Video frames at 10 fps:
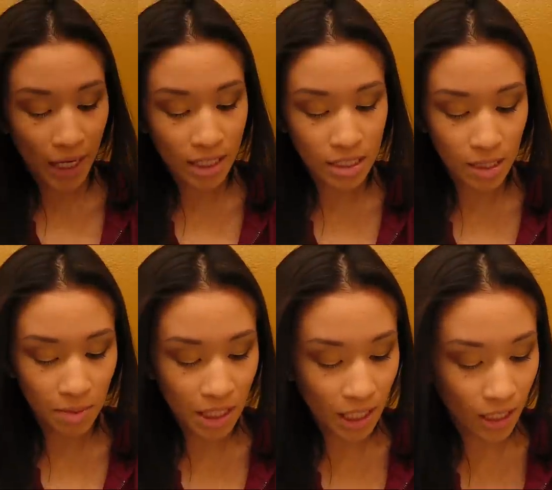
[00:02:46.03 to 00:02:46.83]
back and
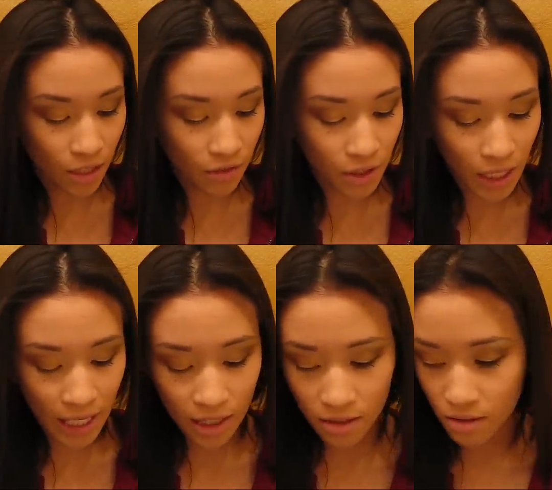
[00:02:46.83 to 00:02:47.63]
deepen the color if you
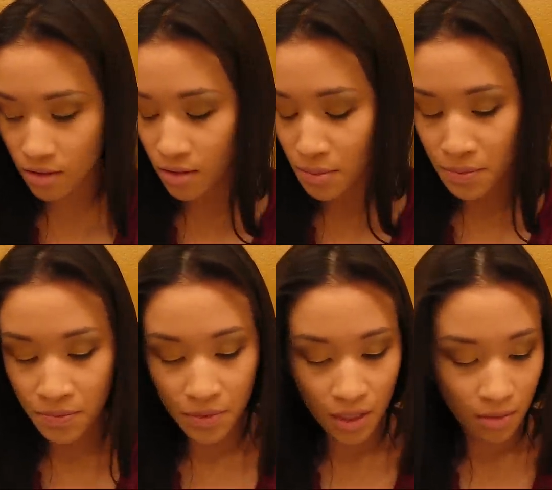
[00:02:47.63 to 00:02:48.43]
like
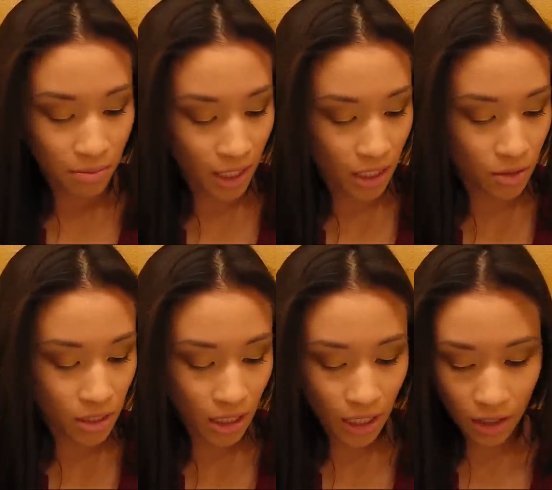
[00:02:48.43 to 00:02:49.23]
by
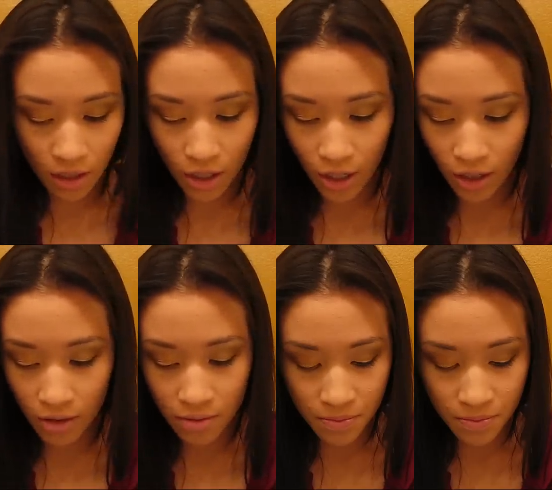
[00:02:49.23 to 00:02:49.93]
using either